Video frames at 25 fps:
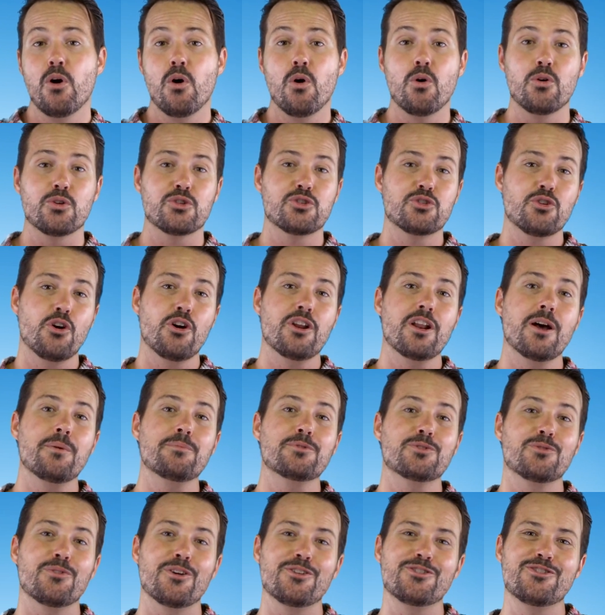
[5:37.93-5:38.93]
or sign
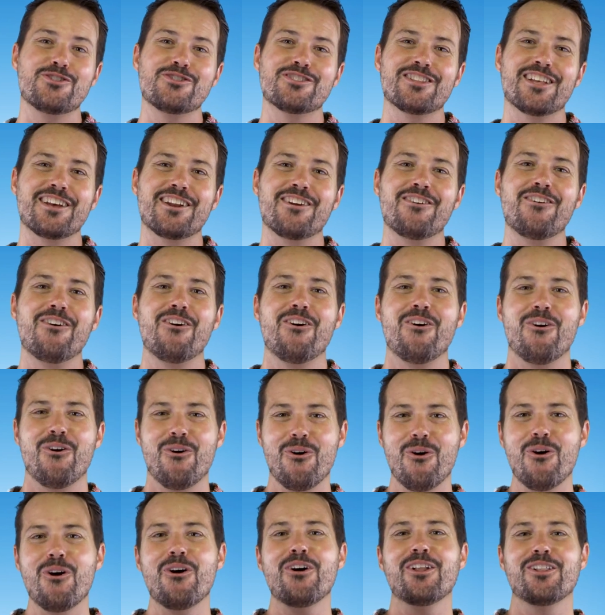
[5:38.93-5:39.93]
up to our newsletter
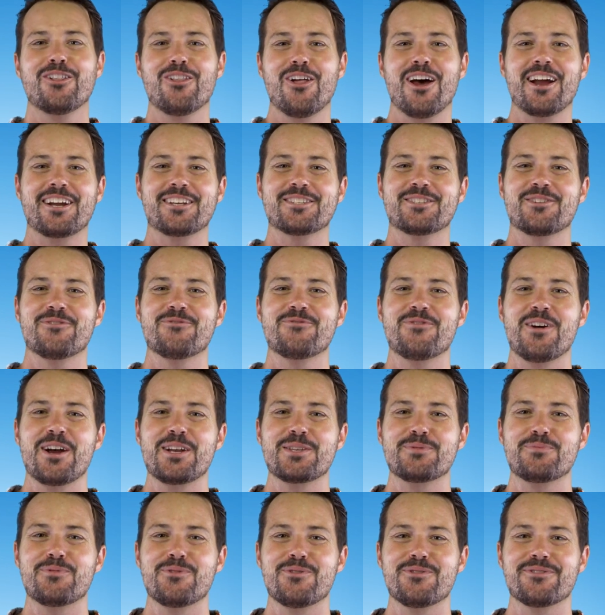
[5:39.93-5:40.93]
or like us on
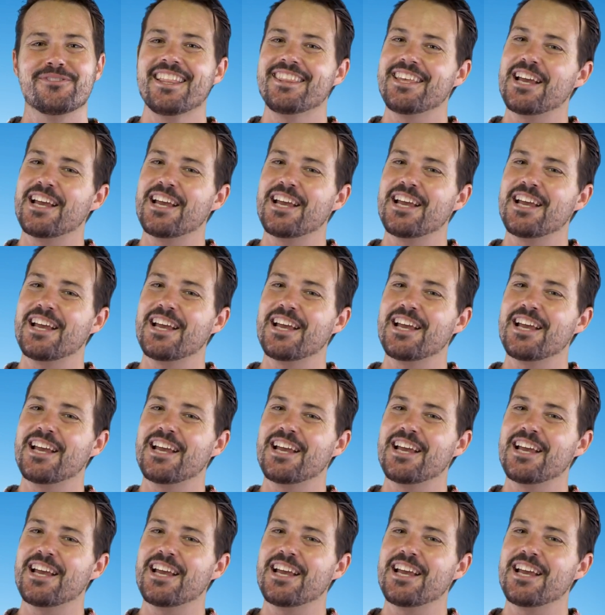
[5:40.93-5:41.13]
Facebook.